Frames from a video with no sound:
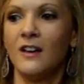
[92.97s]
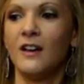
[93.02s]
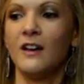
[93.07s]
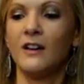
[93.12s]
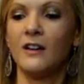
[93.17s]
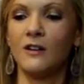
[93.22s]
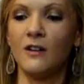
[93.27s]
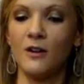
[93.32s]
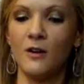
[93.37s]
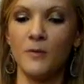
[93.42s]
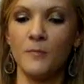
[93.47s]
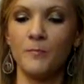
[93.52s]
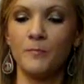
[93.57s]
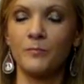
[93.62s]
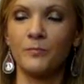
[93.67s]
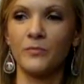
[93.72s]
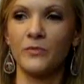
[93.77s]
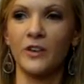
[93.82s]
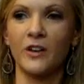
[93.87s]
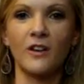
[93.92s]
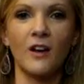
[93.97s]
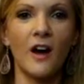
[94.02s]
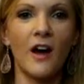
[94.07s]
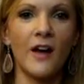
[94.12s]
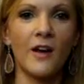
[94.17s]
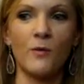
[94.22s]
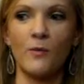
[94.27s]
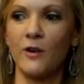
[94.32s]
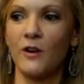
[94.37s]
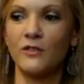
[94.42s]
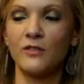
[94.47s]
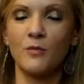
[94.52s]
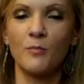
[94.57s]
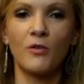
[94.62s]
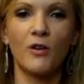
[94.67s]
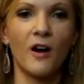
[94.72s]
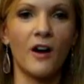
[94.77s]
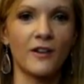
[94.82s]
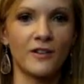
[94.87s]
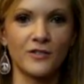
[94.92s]
and the guy wearing the
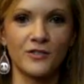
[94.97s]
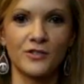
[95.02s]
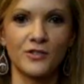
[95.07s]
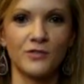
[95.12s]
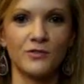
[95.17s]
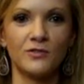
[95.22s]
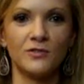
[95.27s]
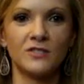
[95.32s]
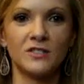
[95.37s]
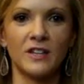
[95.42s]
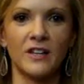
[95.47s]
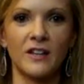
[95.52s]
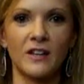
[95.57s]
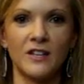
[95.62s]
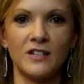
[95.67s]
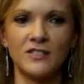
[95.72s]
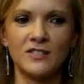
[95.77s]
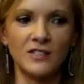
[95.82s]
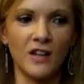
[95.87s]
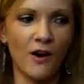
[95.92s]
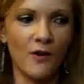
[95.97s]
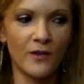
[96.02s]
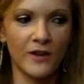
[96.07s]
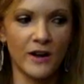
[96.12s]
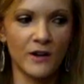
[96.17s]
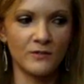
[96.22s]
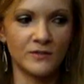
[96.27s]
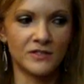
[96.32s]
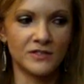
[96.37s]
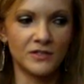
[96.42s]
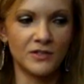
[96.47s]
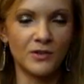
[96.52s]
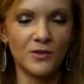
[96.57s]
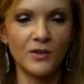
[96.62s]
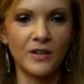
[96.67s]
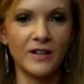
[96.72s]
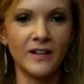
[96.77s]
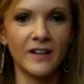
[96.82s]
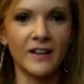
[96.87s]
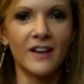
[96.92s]
Prada shoes, like, he saw what I was
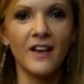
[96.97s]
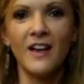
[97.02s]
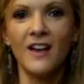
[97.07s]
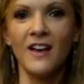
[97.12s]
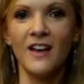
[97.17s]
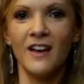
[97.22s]
doing,